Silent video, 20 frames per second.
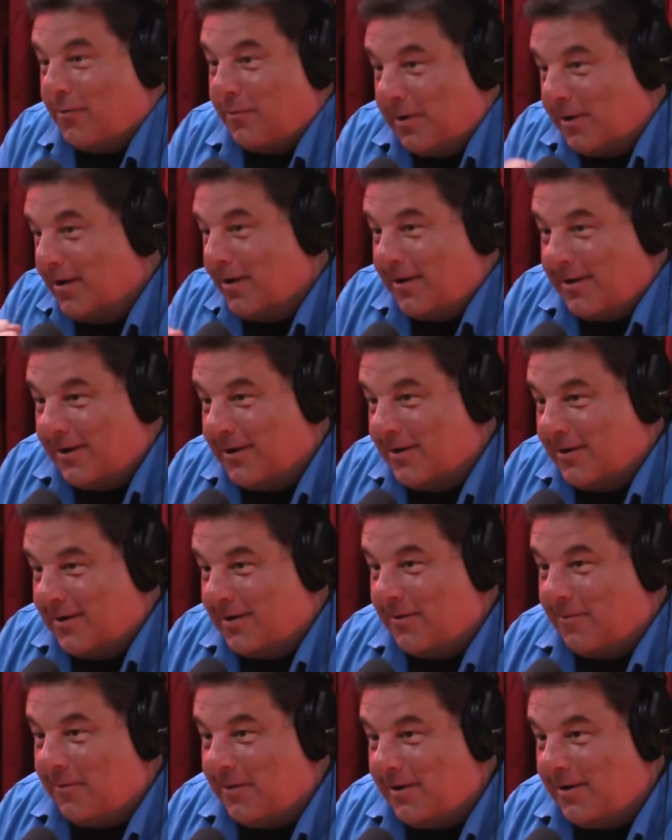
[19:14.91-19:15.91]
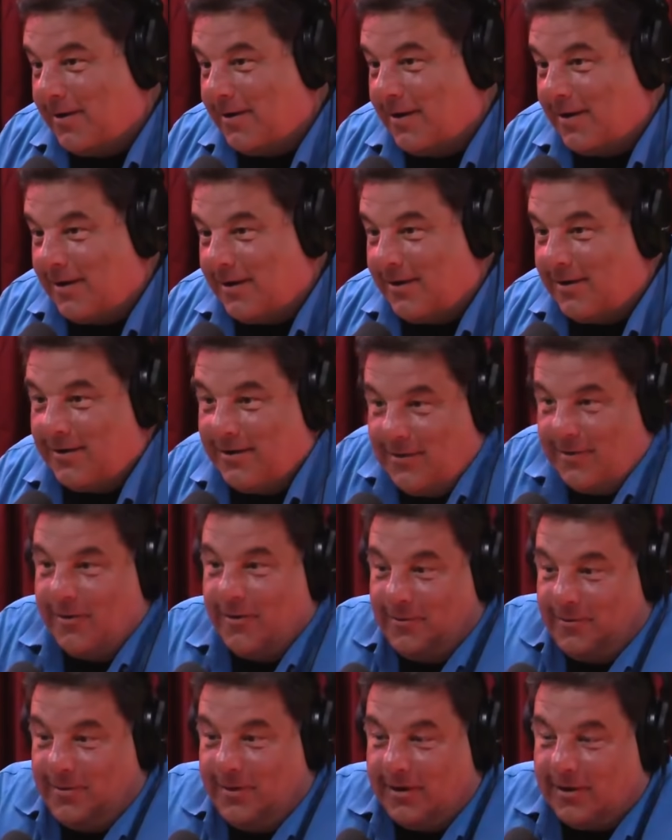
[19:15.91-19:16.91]
Where, right. You know what I mean? You
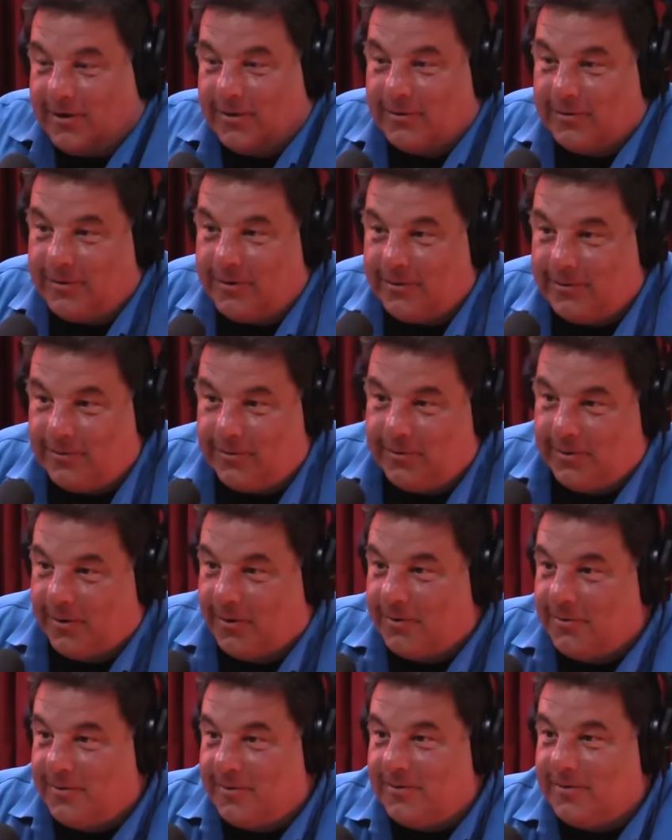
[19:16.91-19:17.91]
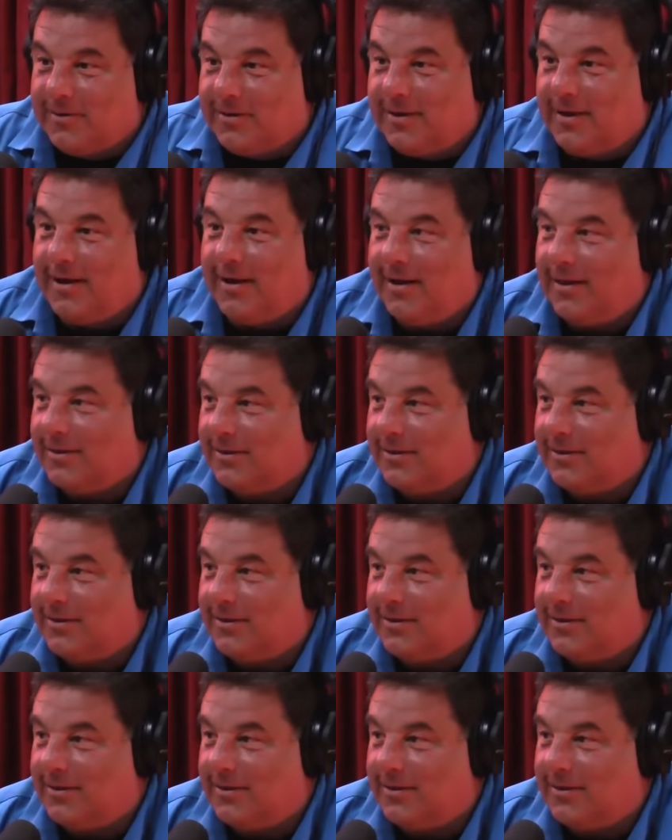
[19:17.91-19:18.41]
know, look, you you you know what the hell?